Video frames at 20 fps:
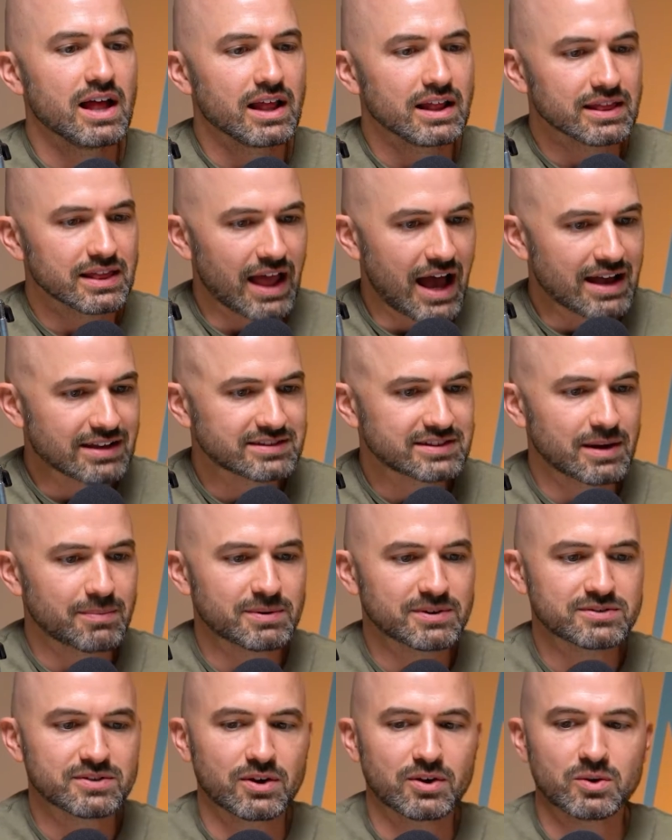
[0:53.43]
Last
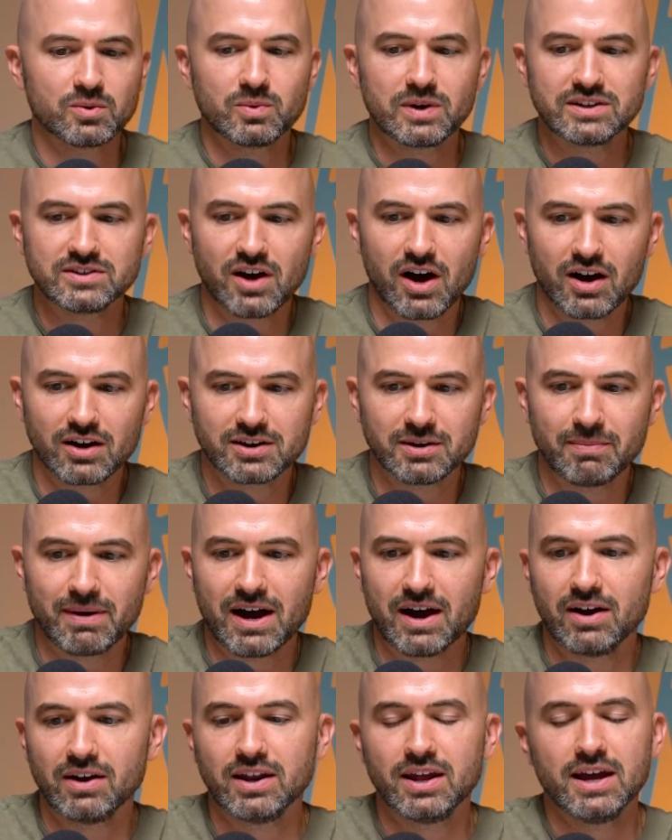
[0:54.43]
episode, we talked
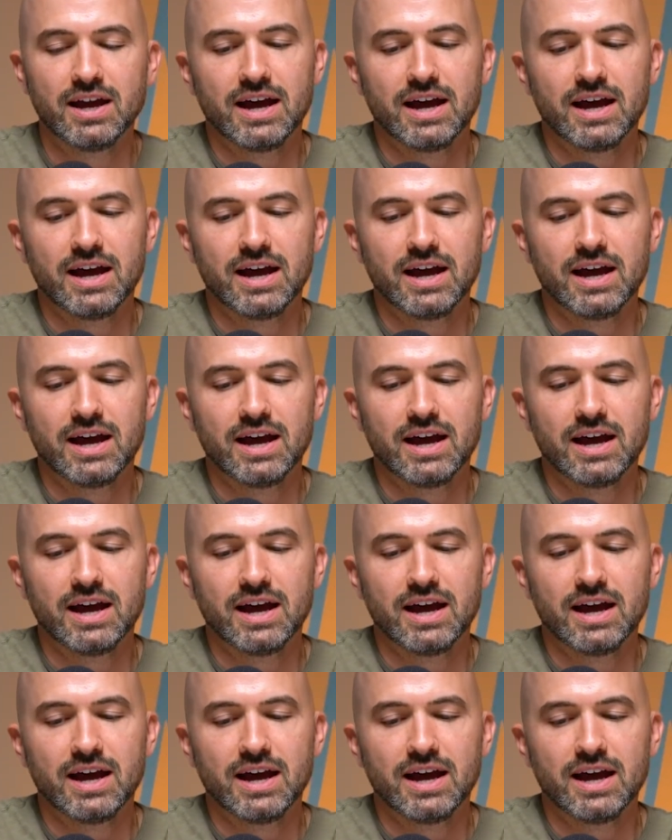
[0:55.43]
about,